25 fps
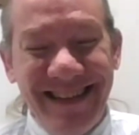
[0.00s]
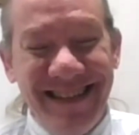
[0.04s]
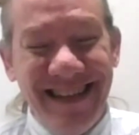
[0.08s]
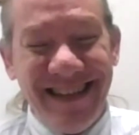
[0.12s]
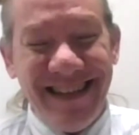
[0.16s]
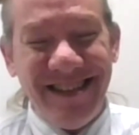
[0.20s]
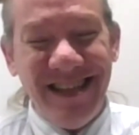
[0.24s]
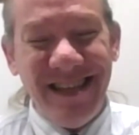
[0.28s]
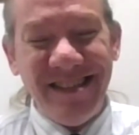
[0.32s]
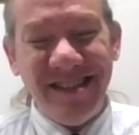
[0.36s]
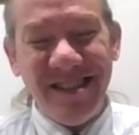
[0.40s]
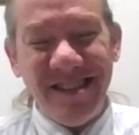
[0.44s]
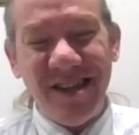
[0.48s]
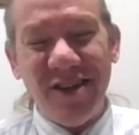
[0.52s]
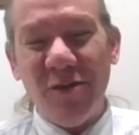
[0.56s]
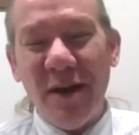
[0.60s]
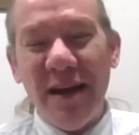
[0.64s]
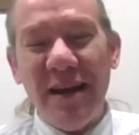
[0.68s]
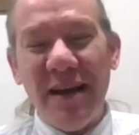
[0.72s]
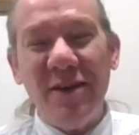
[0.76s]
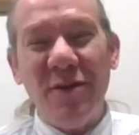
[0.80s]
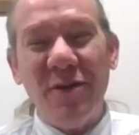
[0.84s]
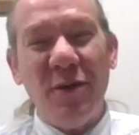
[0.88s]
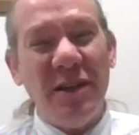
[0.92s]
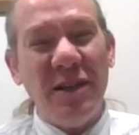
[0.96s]
that's it's a
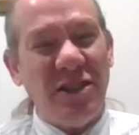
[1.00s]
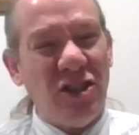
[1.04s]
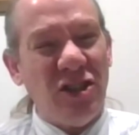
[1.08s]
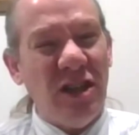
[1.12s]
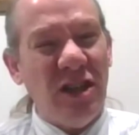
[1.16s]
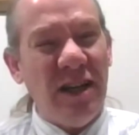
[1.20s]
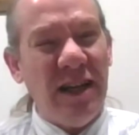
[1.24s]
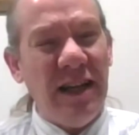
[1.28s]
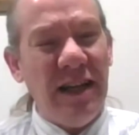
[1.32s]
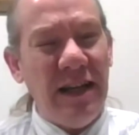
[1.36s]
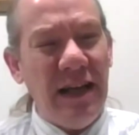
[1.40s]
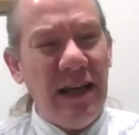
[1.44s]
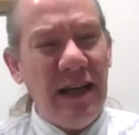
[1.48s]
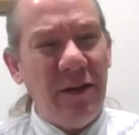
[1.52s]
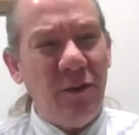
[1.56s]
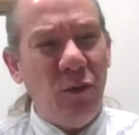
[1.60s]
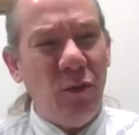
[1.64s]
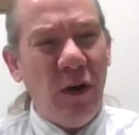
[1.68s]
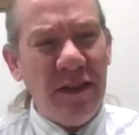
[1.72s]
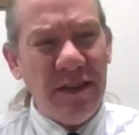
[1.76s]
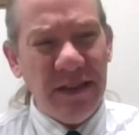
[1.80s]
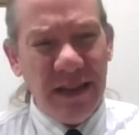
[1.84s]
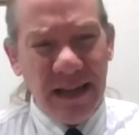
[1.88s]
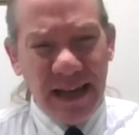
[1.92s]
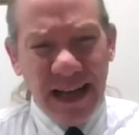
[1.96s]
great question
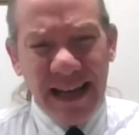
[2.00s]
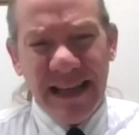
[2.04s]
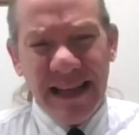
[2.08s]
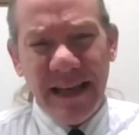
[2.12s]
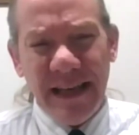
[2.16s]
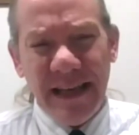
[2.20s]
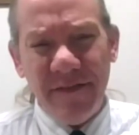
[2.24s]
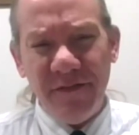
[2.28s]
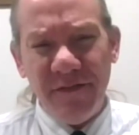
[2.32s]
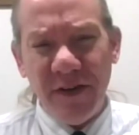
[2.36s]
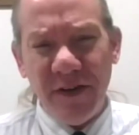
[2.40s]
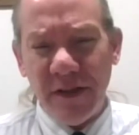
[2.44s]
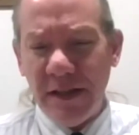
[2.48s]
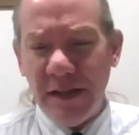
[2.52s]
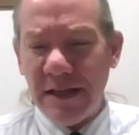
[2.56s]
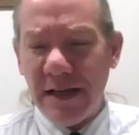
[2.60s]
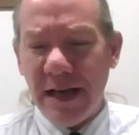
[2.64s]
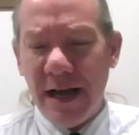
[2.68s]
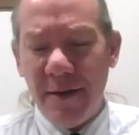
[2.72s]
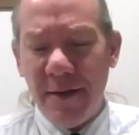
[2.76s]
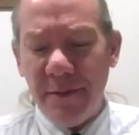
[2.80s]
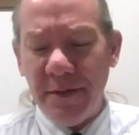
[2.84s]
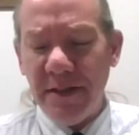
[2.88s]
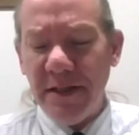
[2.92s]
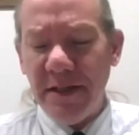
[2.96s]
and one that I get fairly
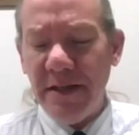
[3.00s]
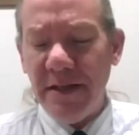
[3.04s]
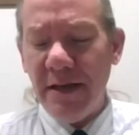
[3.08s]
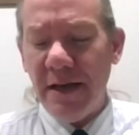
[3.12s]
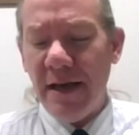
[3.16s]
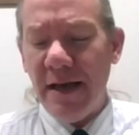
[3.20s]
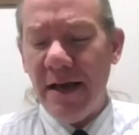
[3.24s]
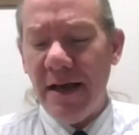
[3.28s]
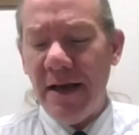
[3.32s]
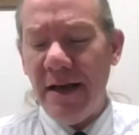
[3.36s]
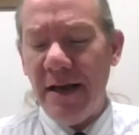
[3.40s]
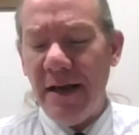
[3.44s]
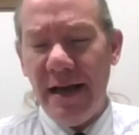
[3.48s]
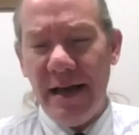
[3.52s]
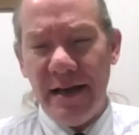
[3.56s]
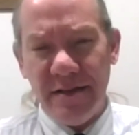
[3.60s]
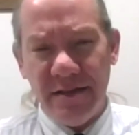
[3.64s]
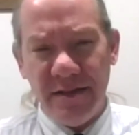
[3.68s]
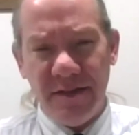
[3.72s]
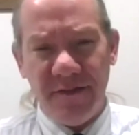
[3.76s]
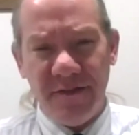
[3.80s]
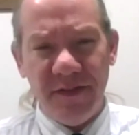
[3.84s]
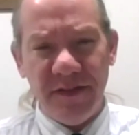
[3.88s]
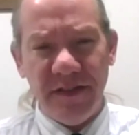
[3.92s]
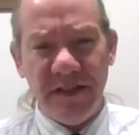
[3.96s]
commonly
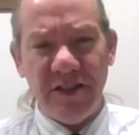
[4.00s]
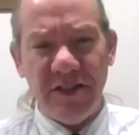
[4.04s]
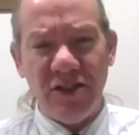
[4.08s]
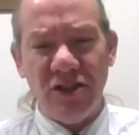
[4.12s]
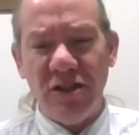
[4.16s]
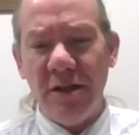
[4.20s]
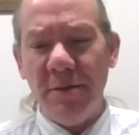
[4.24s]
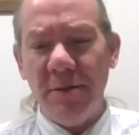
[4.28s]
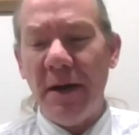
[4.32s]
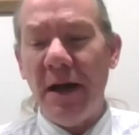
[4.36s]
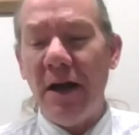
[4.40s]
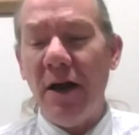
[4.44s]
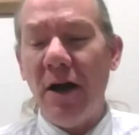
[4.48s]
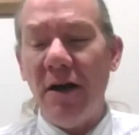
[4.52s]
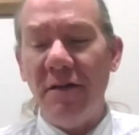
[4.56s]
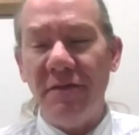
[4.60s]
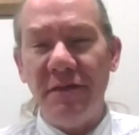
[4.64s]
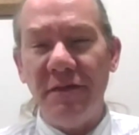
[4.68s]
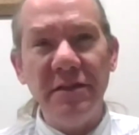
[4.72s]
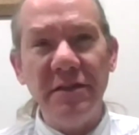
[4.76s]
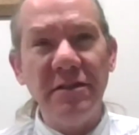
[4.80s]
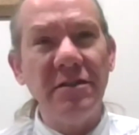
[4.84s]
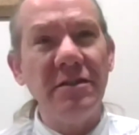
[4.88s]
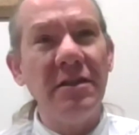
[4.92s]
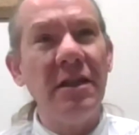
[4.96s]
as a physician in my
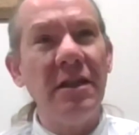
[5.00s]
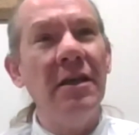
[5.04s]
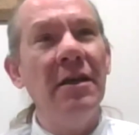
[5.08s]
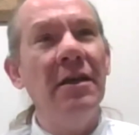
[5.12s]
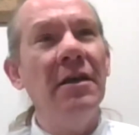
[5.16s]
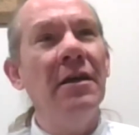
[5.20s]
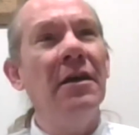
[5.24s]
office.